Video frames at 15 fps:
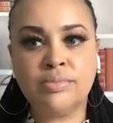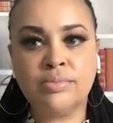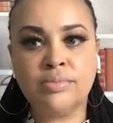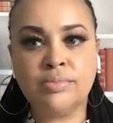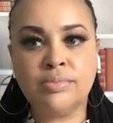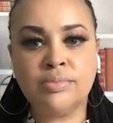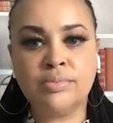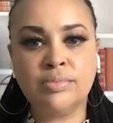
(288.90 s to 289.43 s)

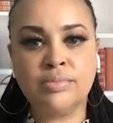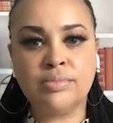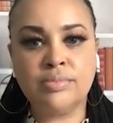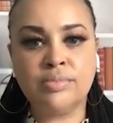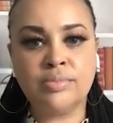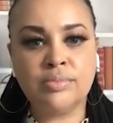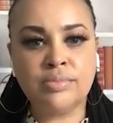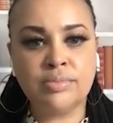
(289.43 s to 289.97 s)

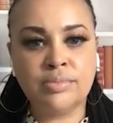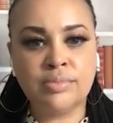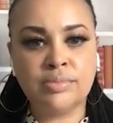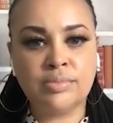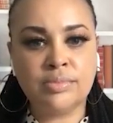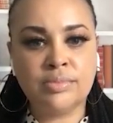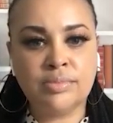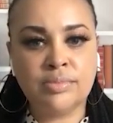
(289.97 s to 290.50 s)

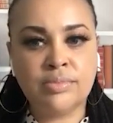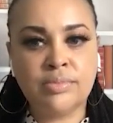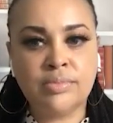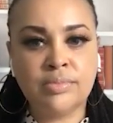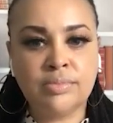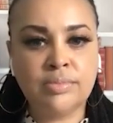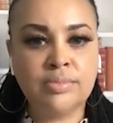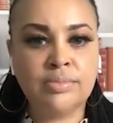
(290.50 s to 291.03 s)

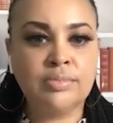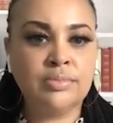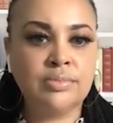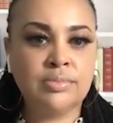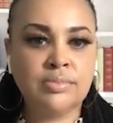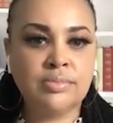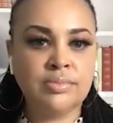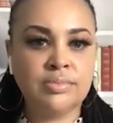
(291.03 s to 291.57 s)

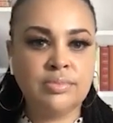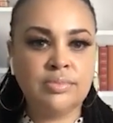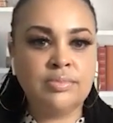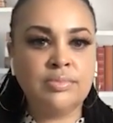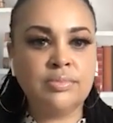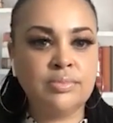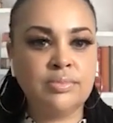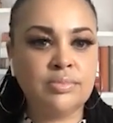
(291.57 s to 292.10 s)

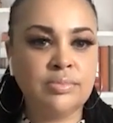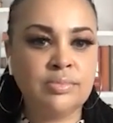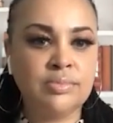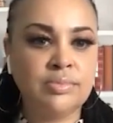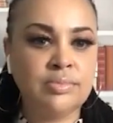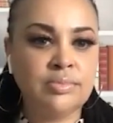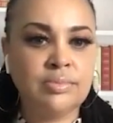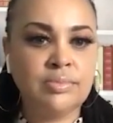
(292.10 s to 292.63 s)

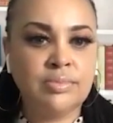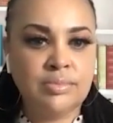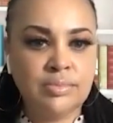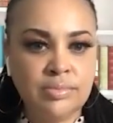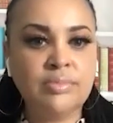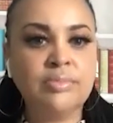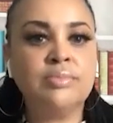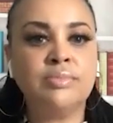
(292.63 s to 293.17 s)

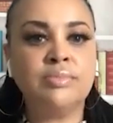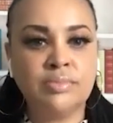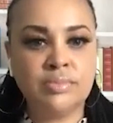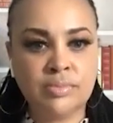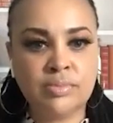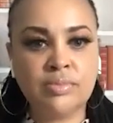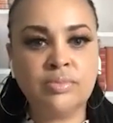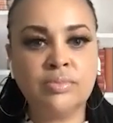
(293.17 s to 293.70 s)

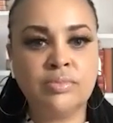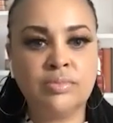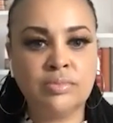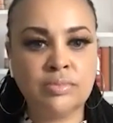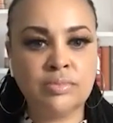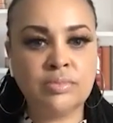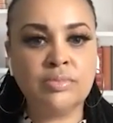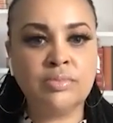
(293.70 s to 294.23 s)

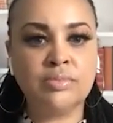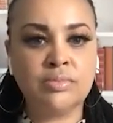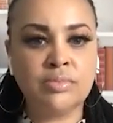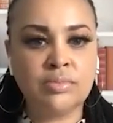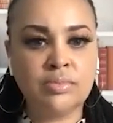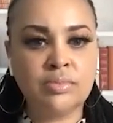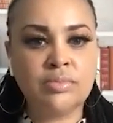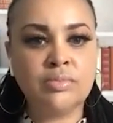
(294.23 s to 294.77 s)

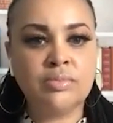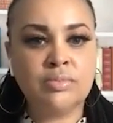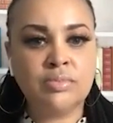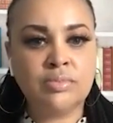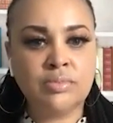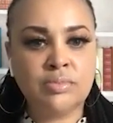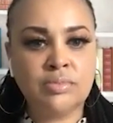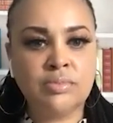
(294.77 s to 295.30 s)

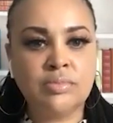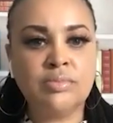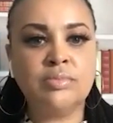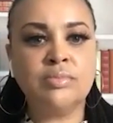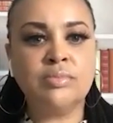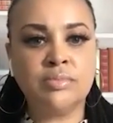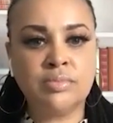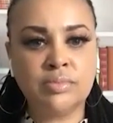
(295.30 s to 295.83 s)

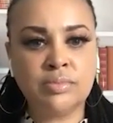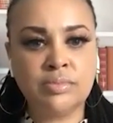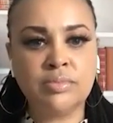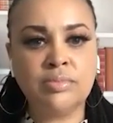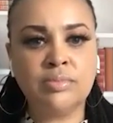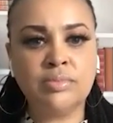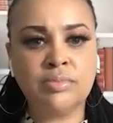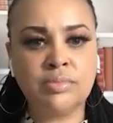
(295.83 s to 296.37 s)

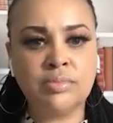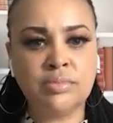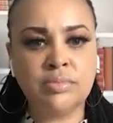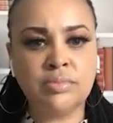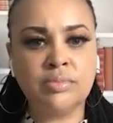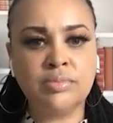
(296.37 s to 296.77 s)
[no speech]